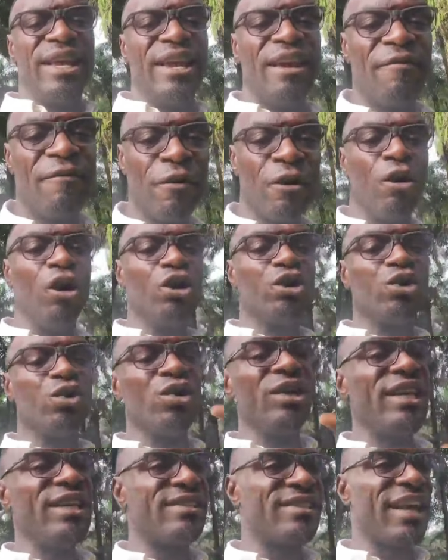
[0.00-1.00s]
If you go to
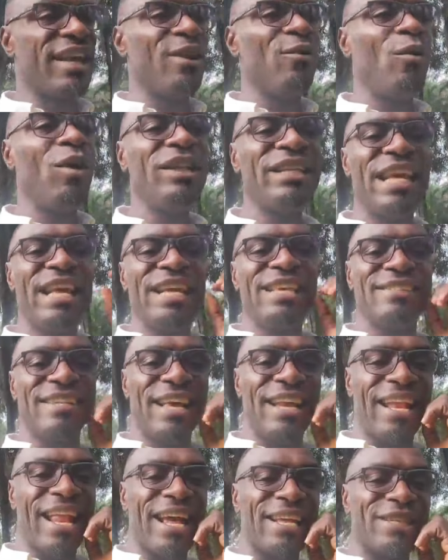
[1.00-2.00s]
Israel, what the
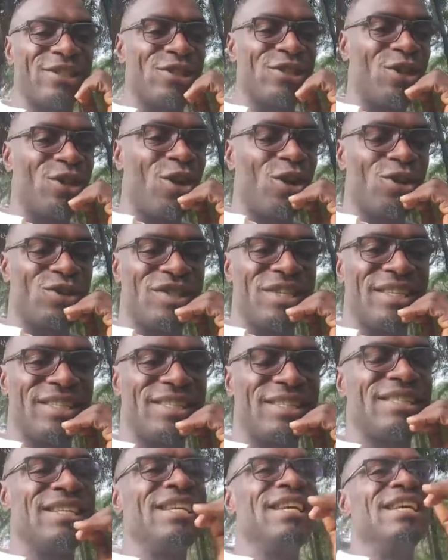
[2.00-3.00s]
Israelites does
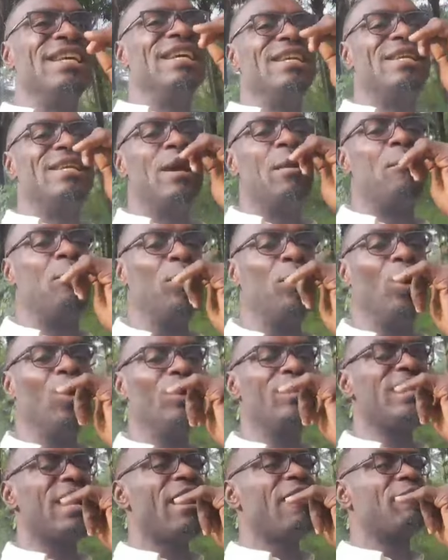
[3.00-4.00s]
is they
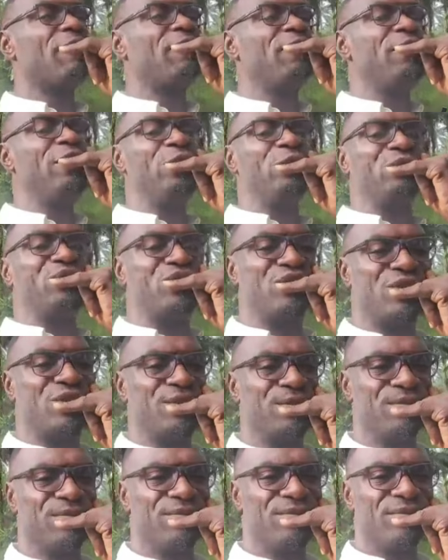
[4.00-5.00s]
blow their flutes.